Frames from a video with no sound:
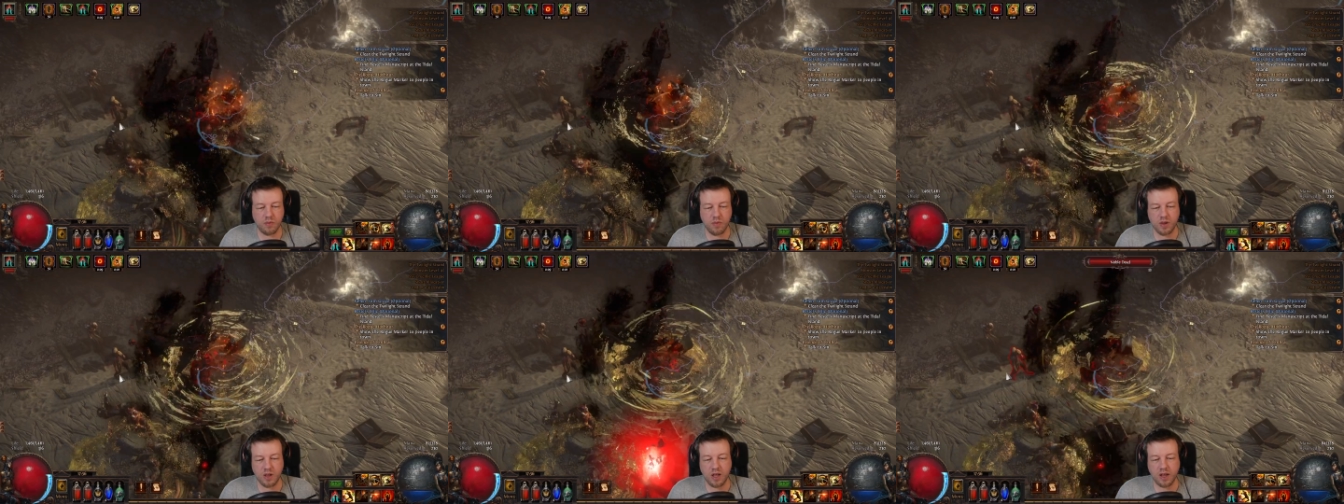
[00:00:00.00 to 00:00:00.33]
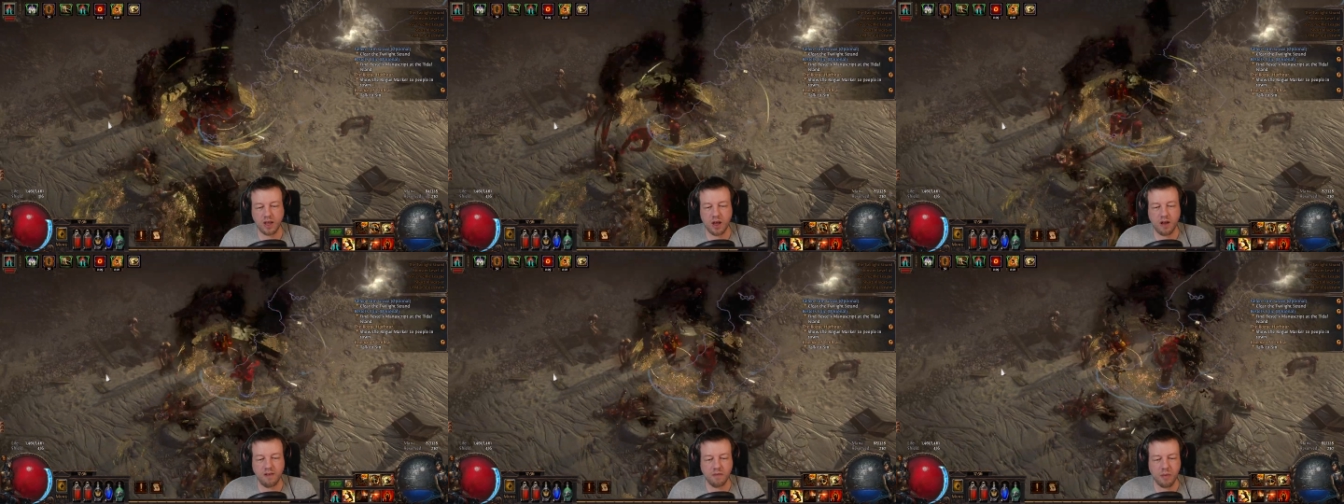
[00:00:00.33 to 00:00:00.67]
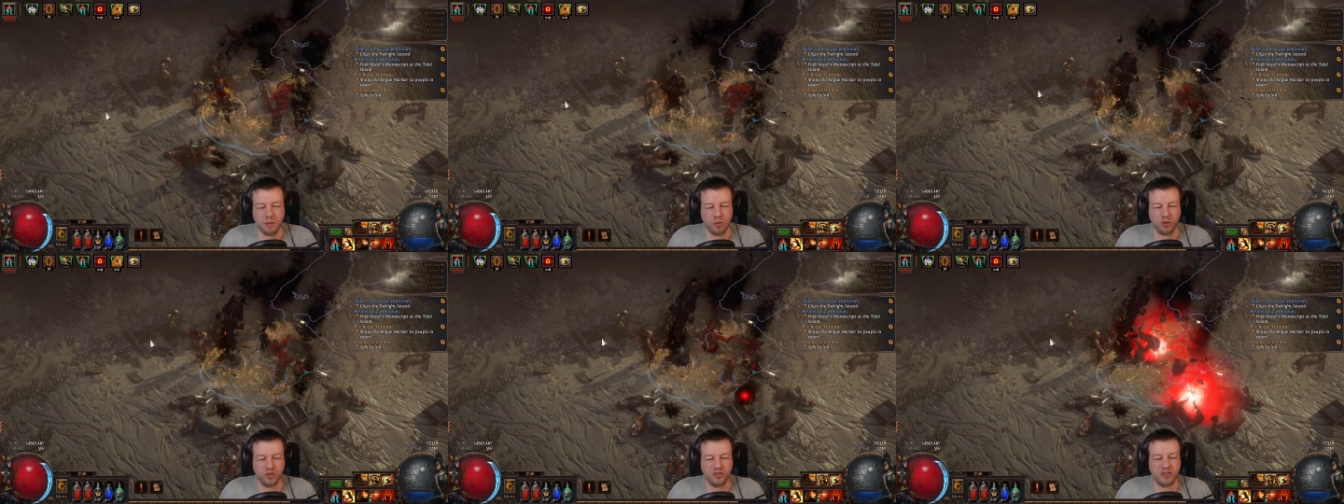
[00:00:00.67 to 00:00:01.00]
I can't
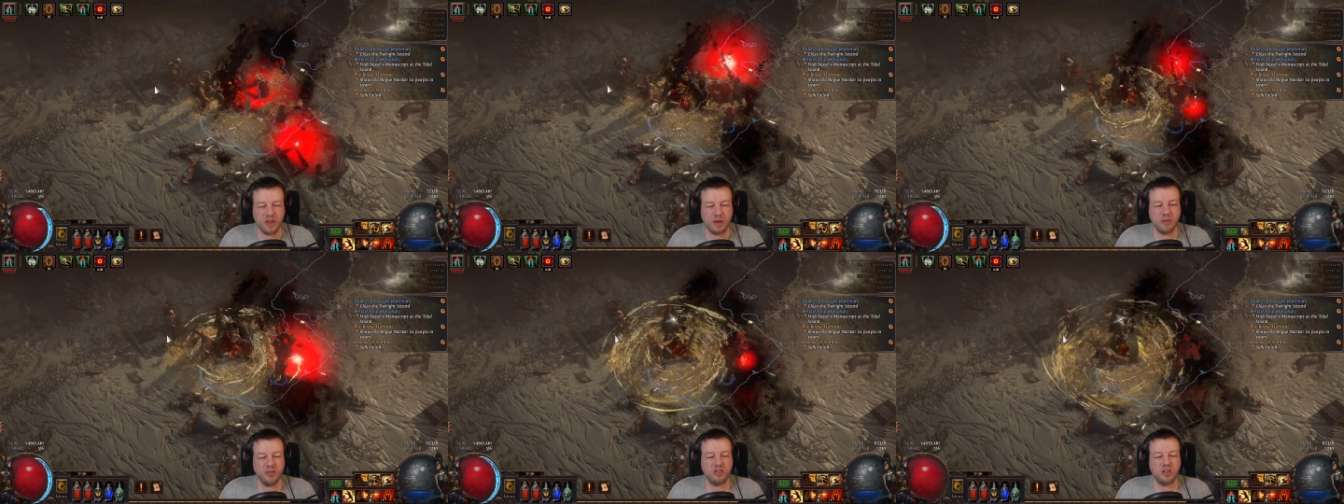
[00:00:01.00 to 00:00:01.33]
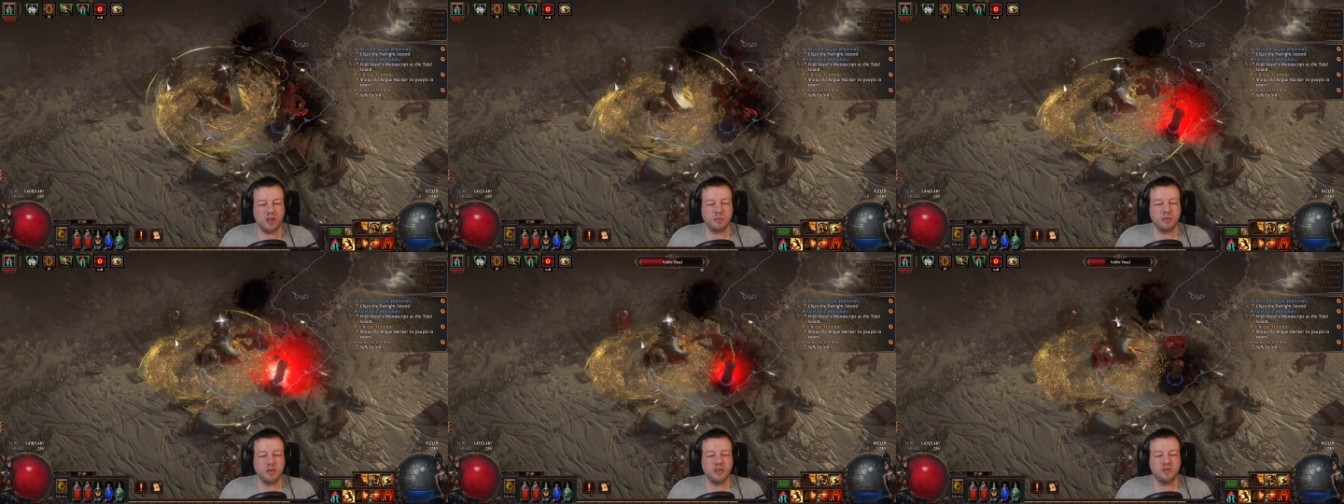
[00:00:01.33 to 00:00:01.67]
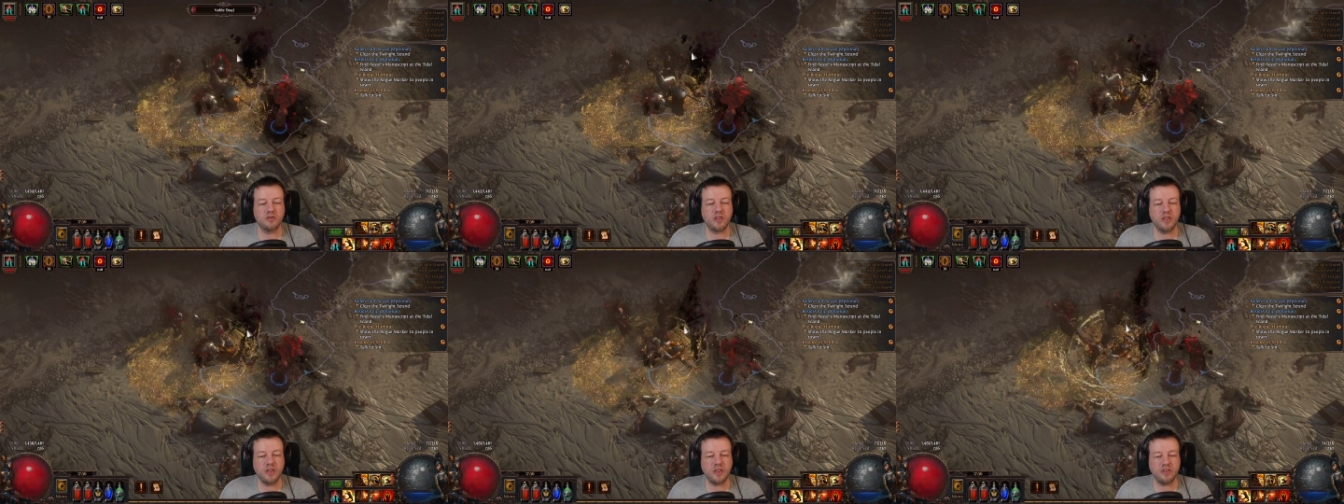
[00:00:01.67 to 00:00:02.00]
remember which damage type he does.
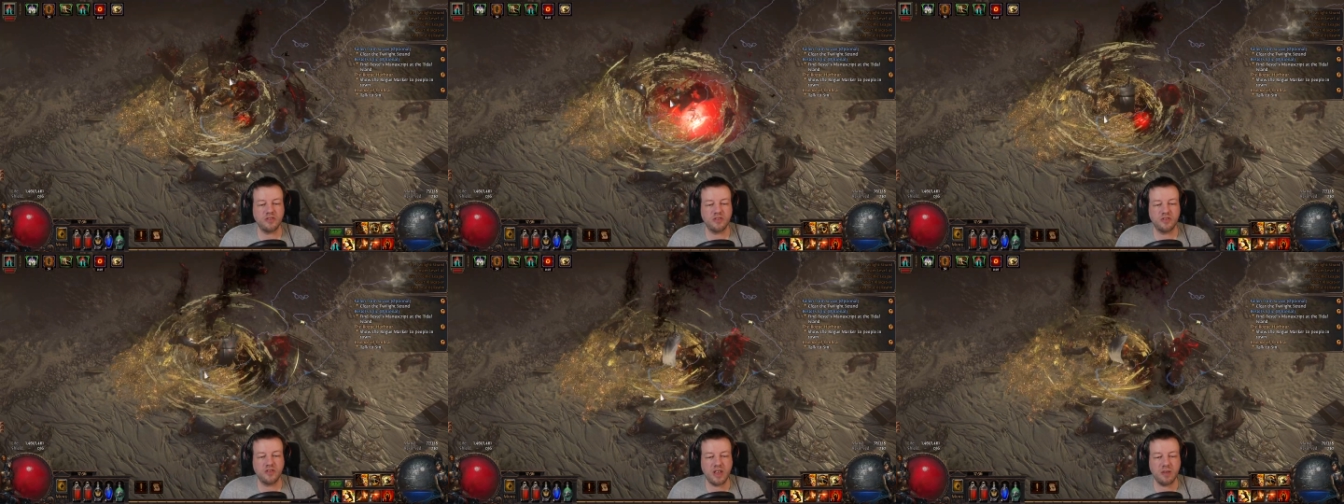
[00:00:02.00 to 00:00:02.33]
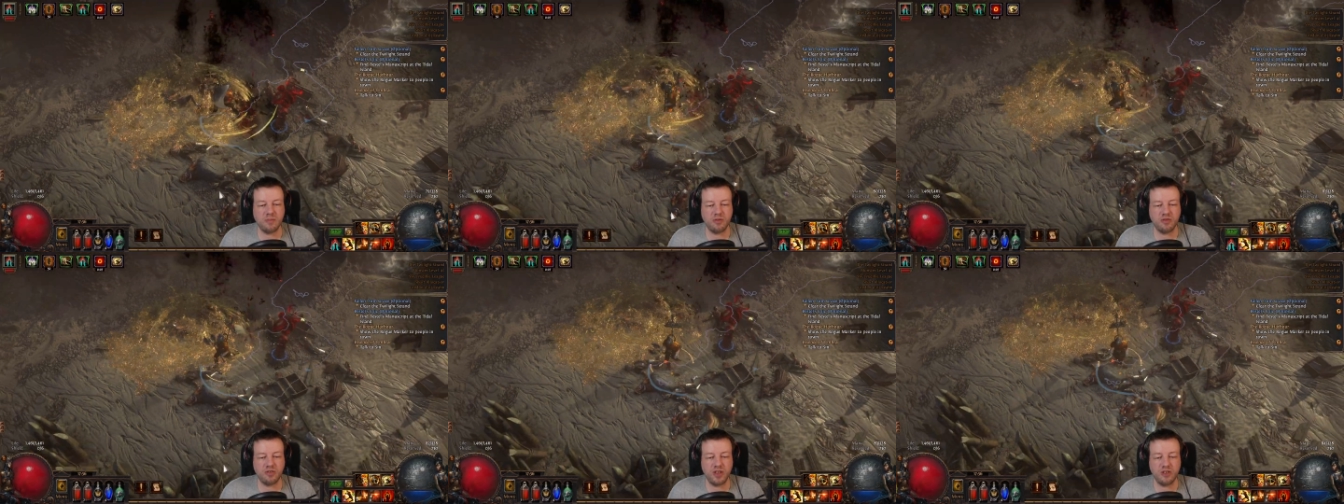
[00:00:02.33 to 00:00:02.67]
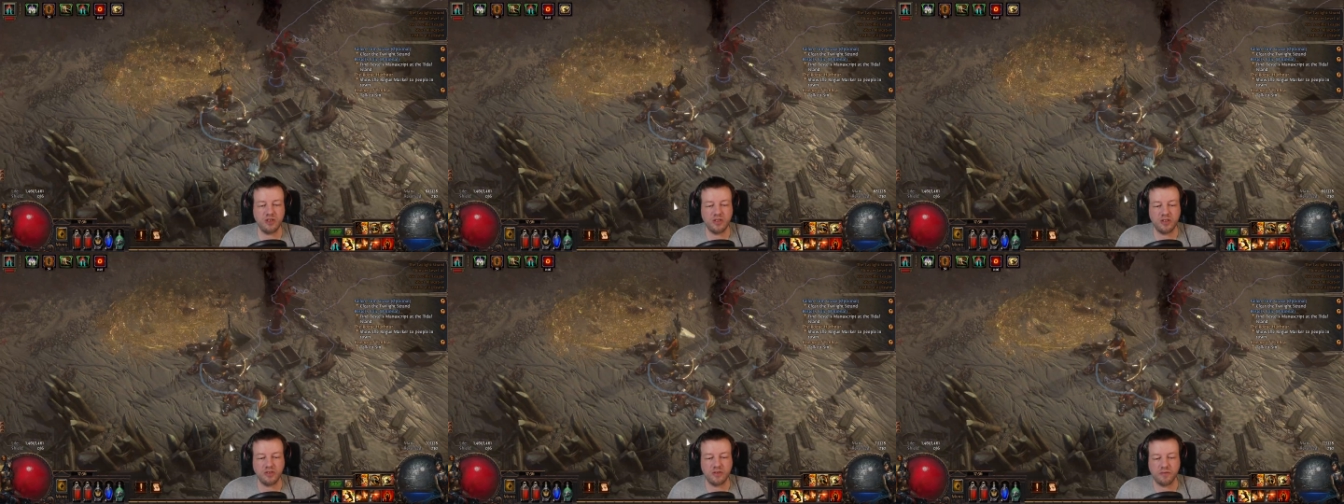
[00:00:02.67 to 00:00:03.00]
I think it's the same as
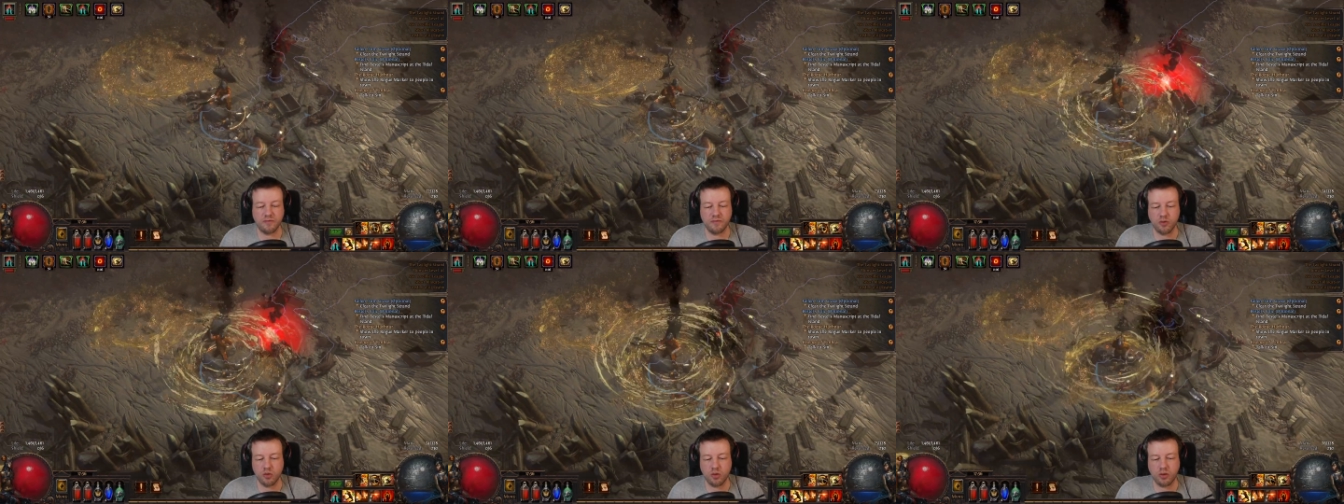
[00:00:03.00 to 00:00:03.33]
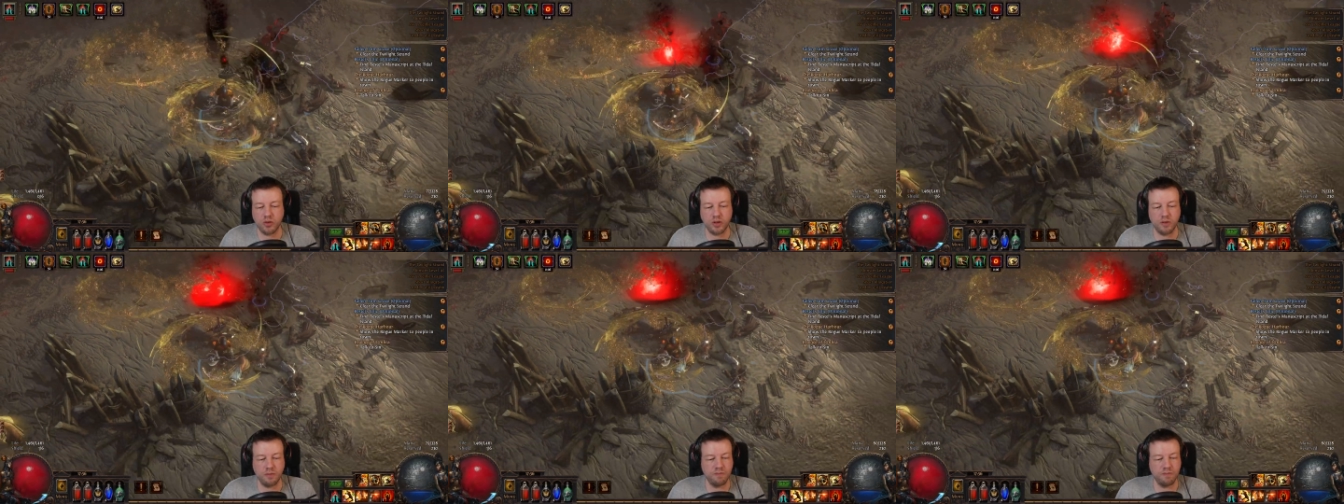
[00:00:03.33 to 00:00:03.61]
these things that fall on you.